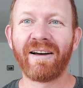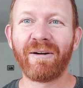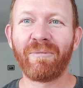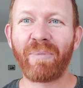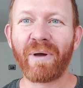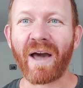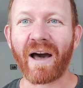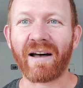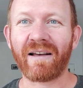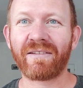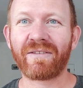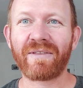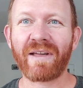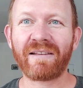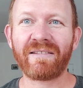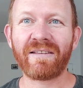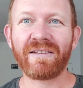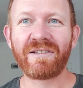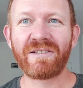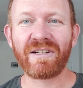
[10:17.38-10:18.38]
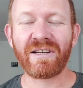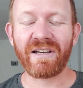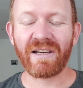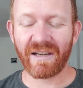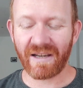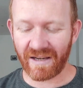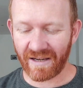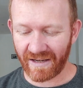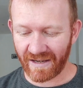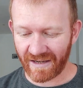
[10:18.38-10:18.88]
But yeah, so that's the
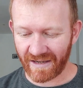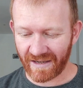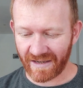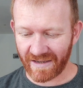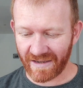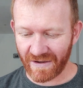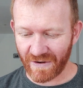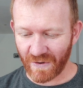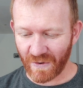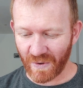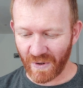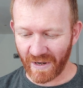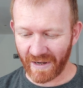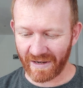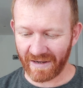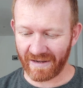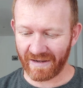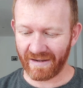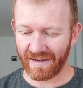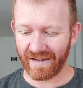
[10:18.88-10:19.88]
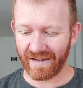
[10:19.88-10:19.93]
G-U-A-G-U-I-G-U-E